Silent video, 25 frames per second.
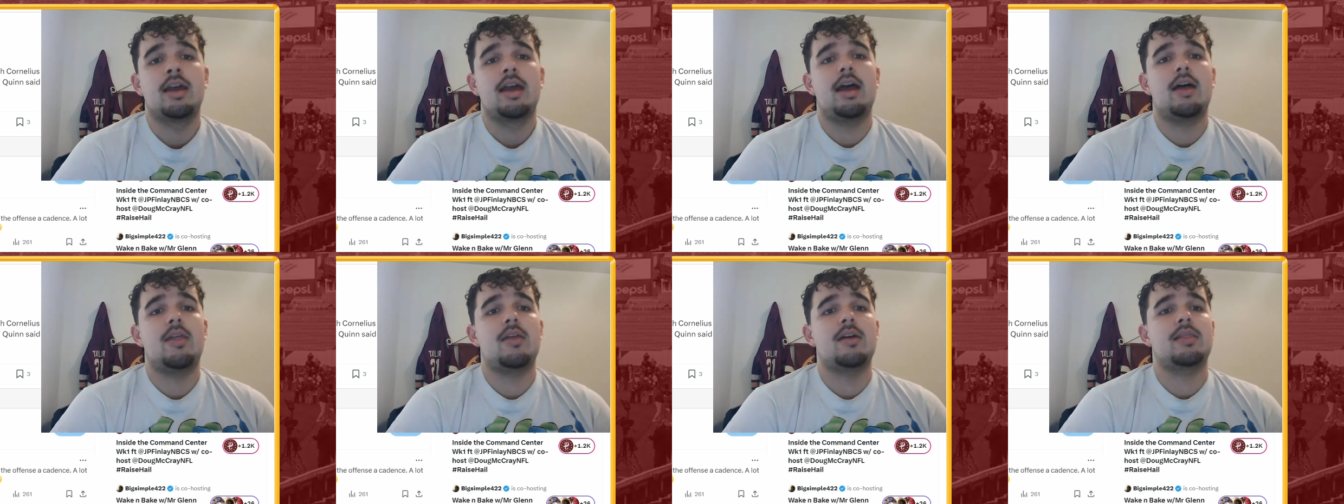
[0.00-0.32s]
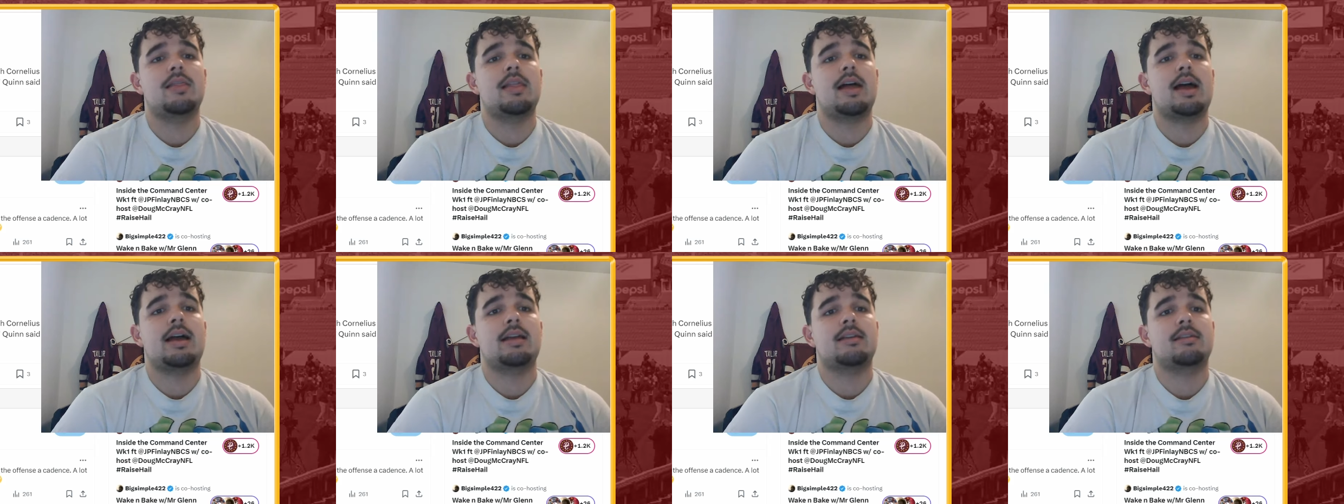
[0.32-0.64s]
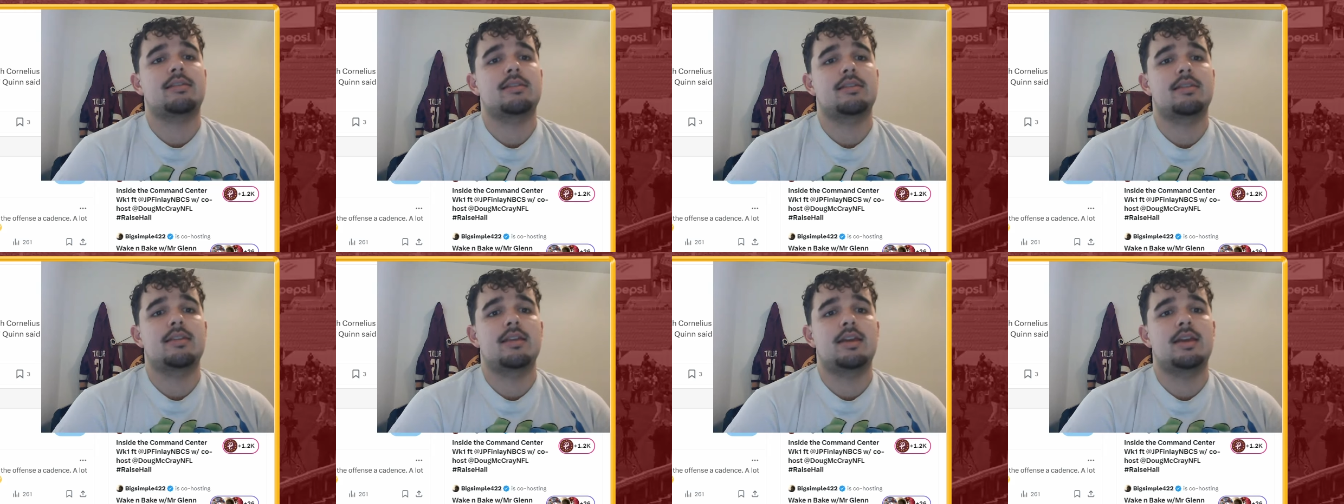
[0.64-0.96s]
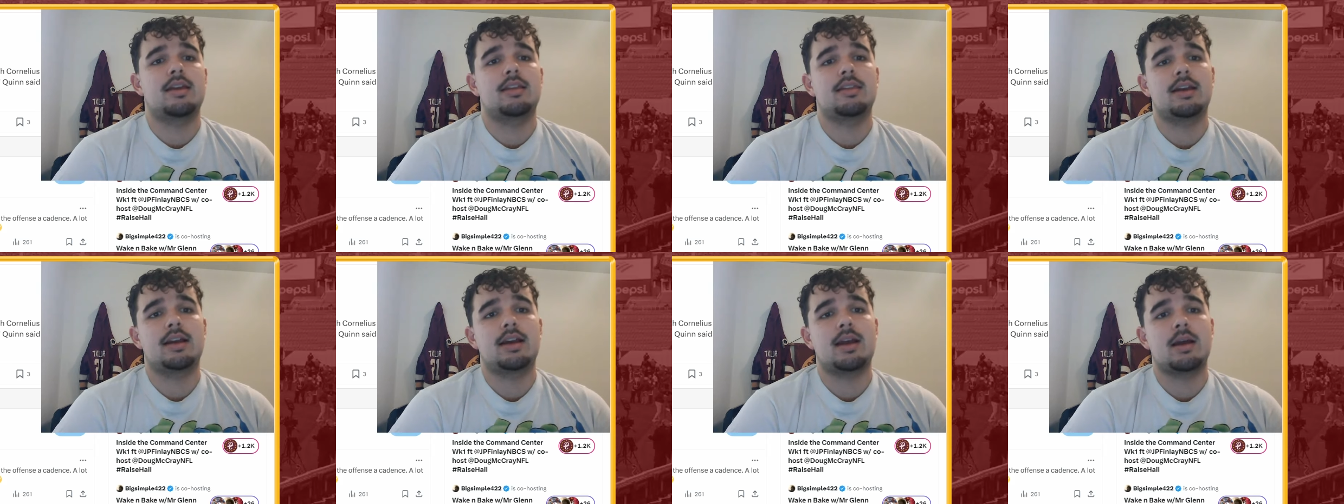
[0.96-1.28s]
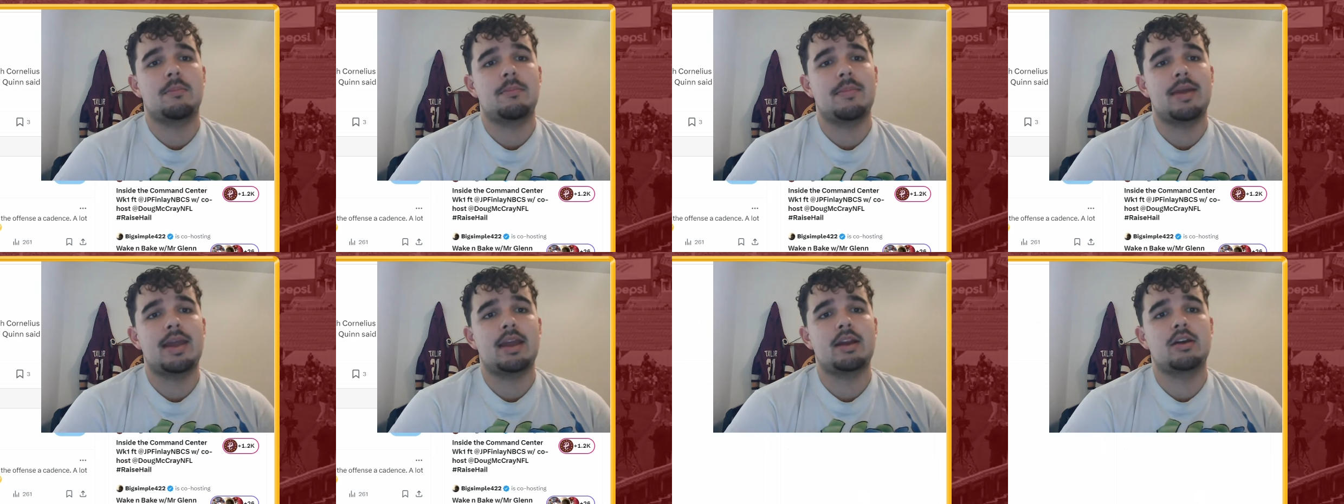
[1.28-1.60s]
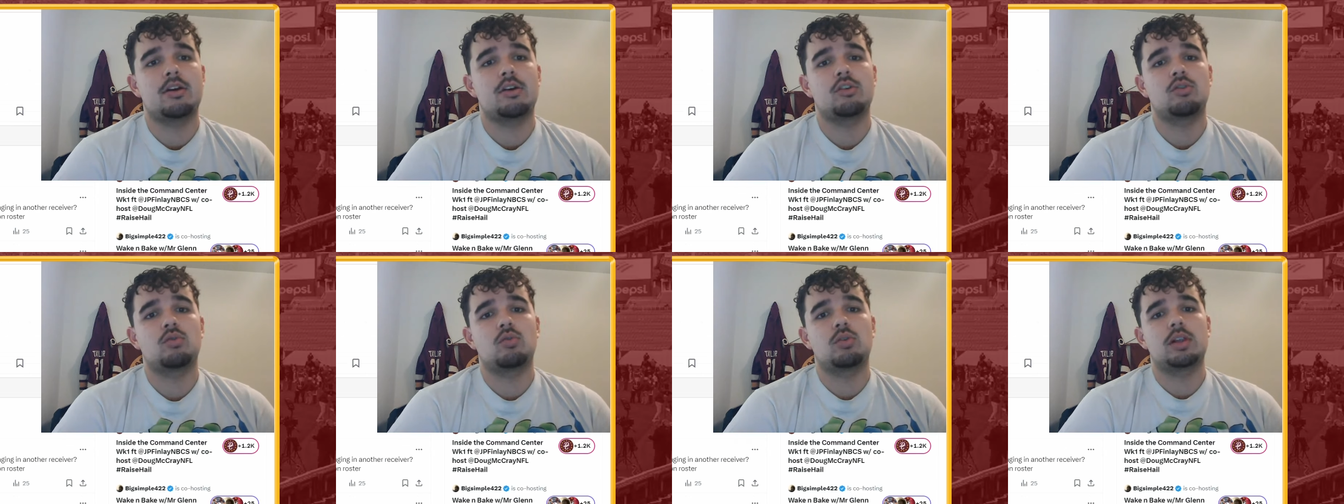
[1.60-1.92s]
And then last thing, the
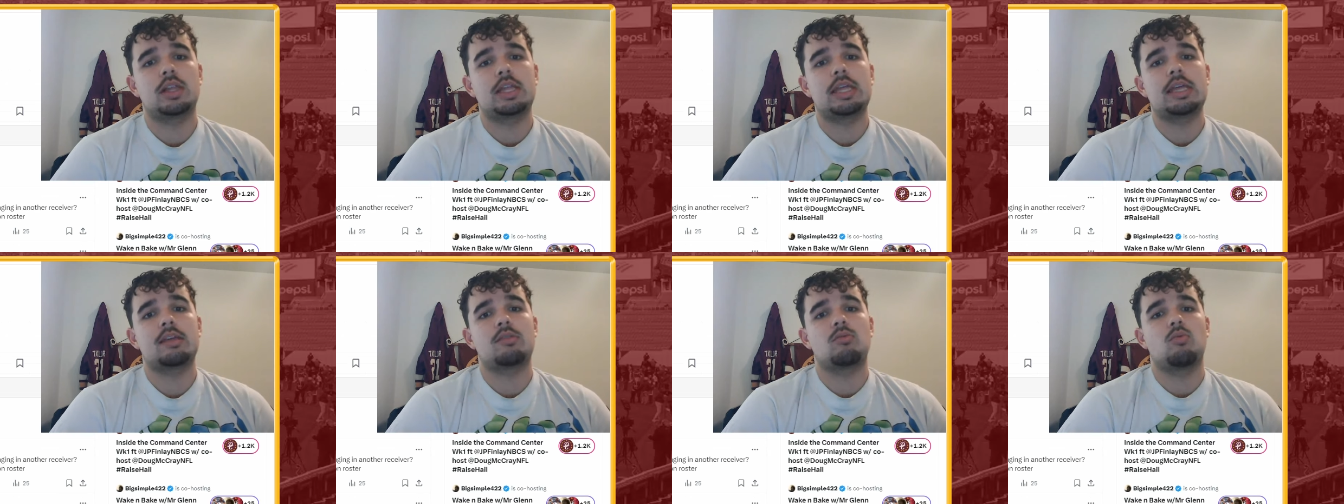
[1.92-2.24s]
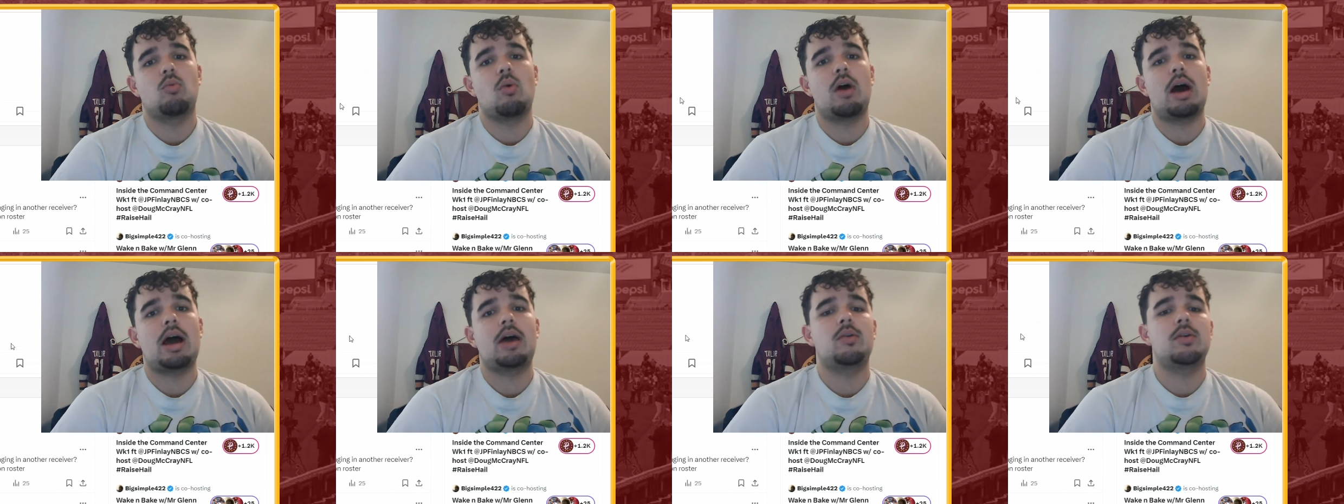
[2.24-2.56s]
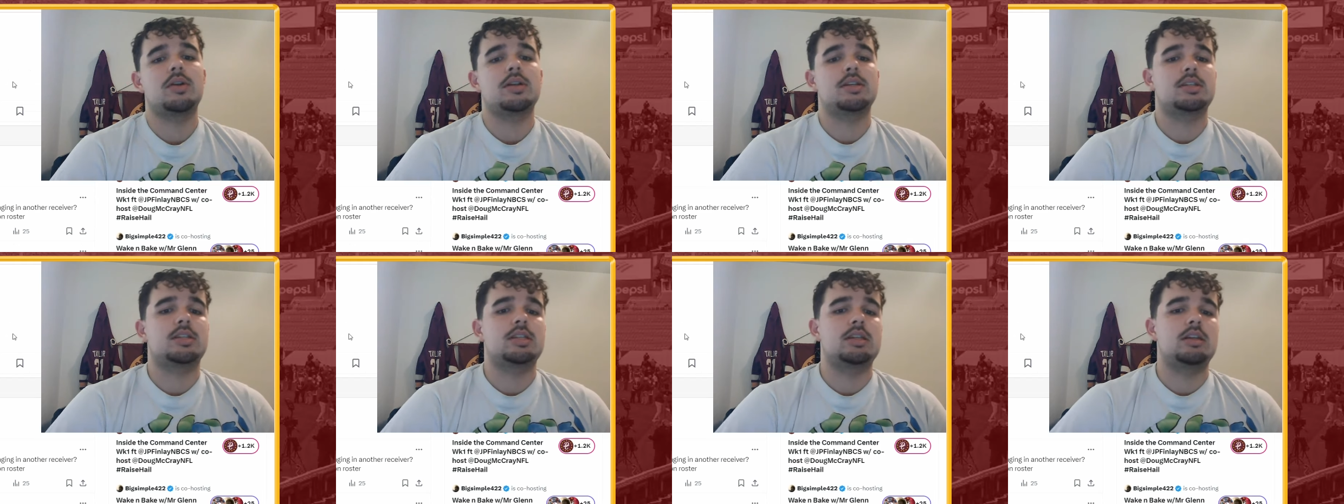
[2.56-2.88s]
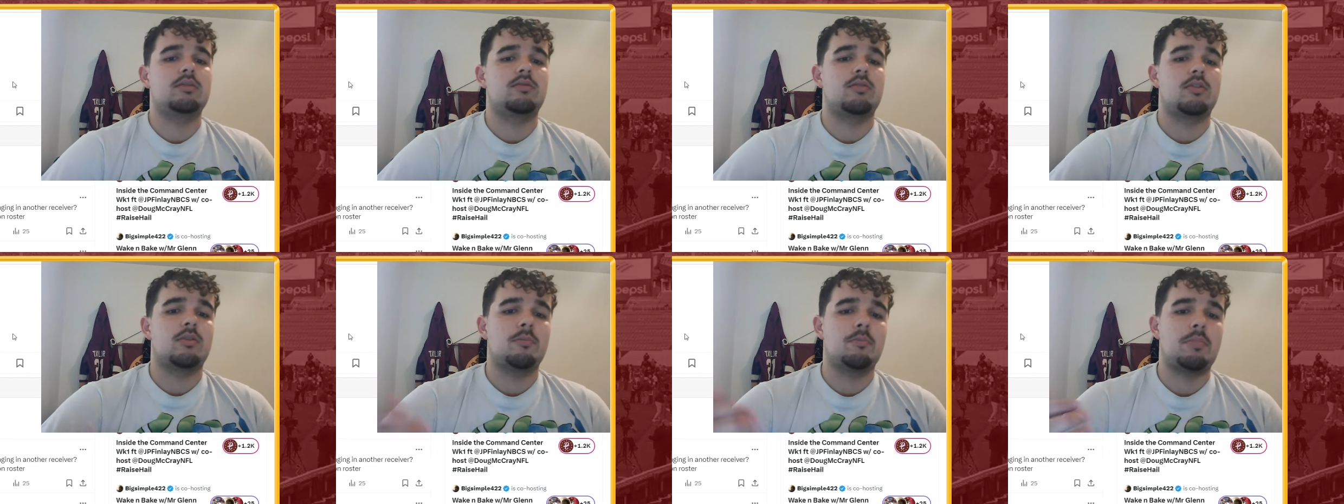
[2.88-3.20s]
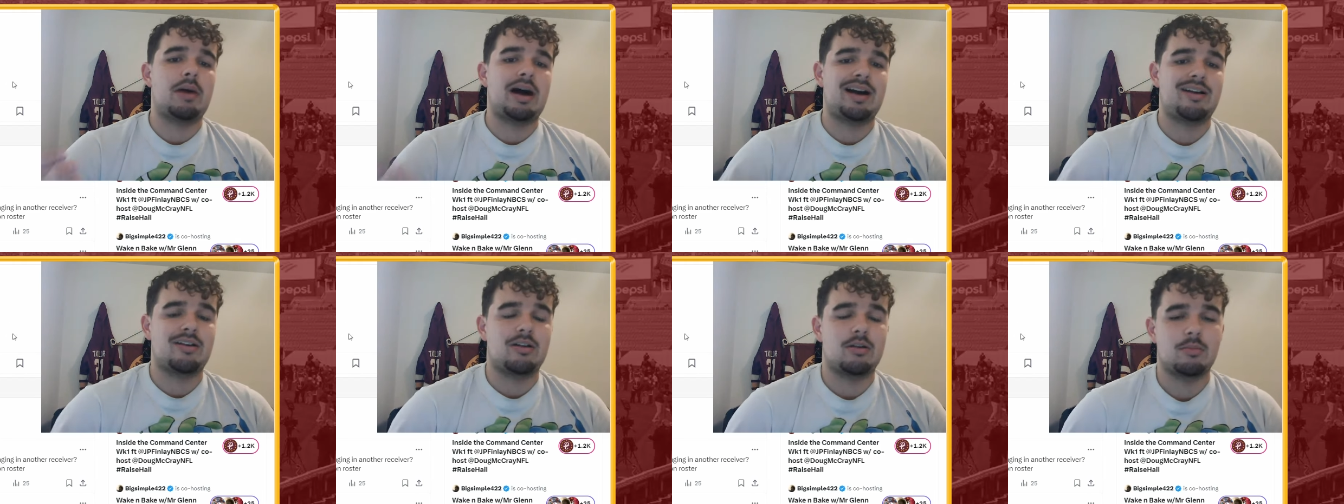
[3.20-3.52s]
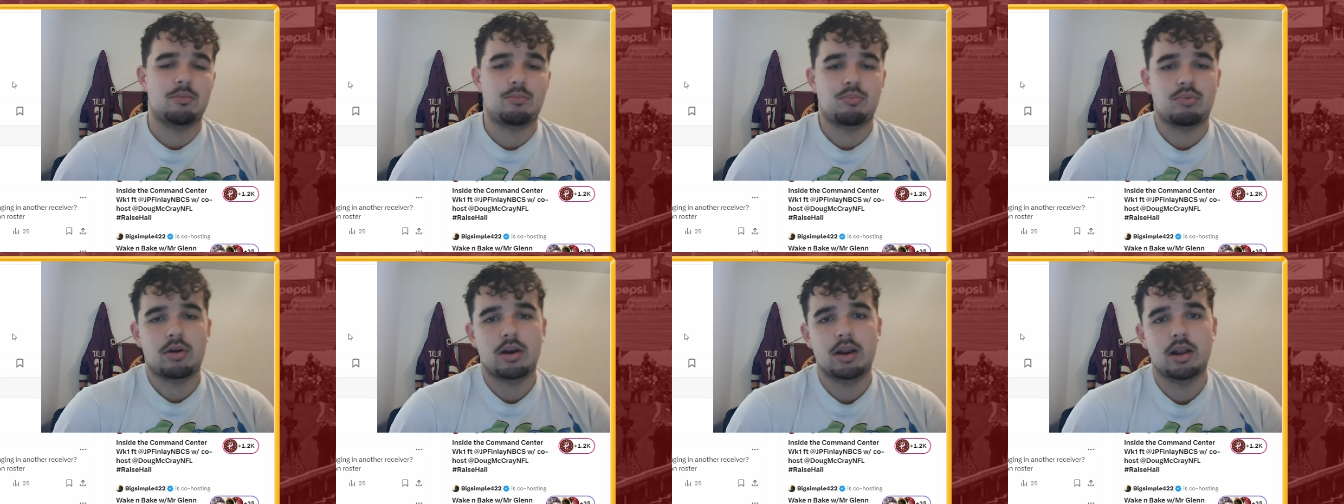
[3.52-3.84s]
Commanders released wide receiver
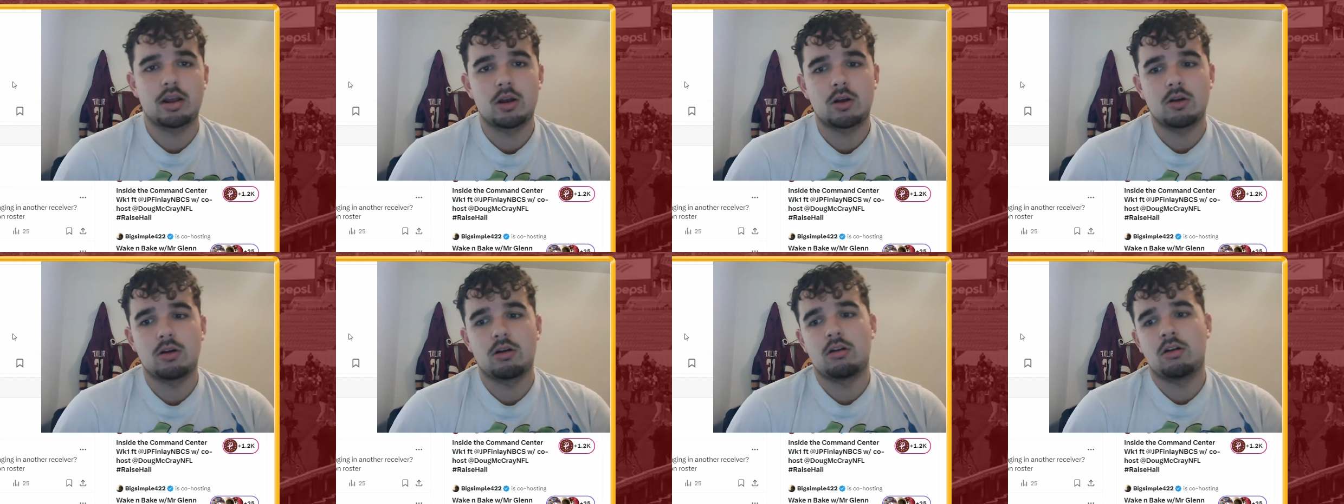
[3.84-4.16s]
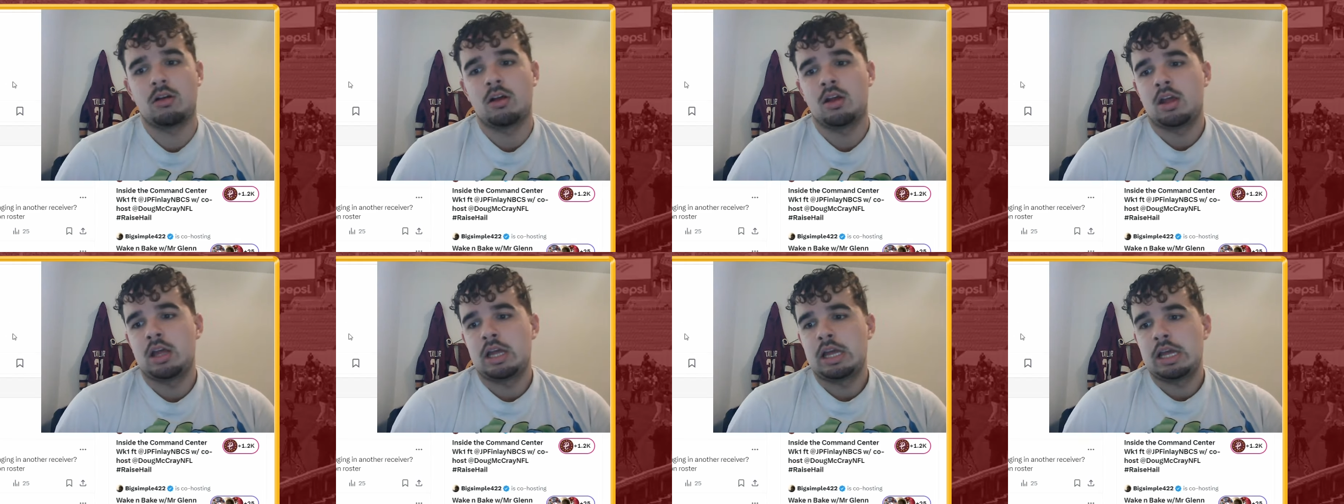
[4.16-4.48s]
Byron Pringle,